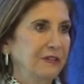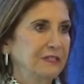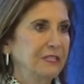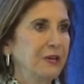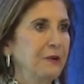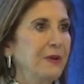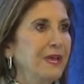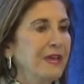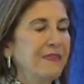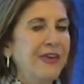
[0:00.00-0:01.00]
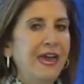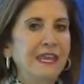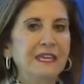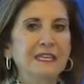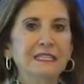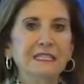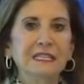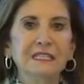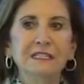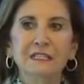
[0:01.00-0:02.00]
So that is,
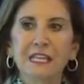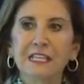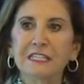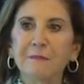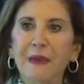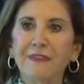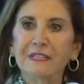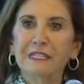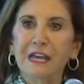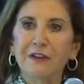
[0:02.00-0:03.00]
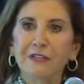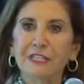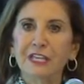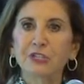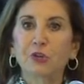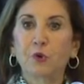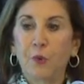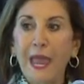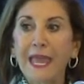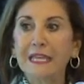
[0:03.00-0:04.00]
tenancy by the entireties is
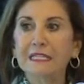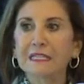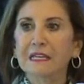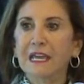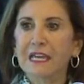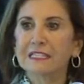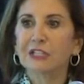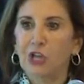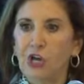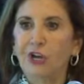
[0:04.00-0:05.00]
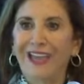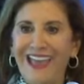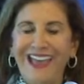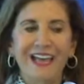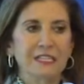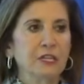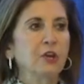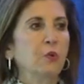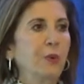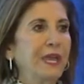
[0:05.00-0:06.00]
great as long as
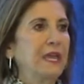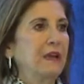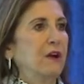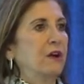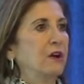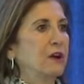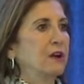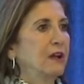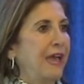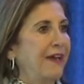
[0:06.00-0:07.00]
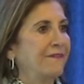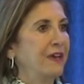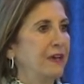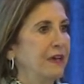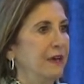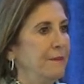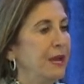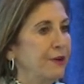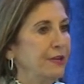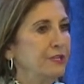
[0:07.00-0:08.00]
we have a
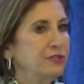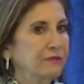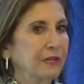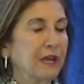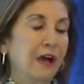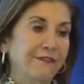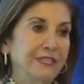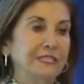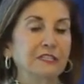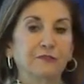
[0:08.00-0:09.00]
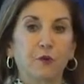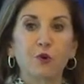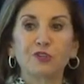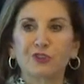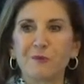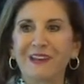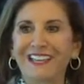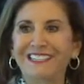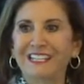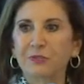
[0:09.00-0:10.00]
marriage. Okay, obviously divorce
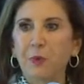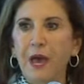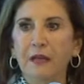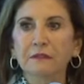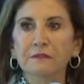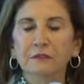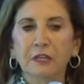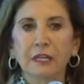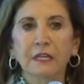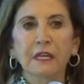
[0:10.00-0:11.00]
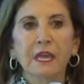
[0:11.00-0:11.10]
terminates it as well, right?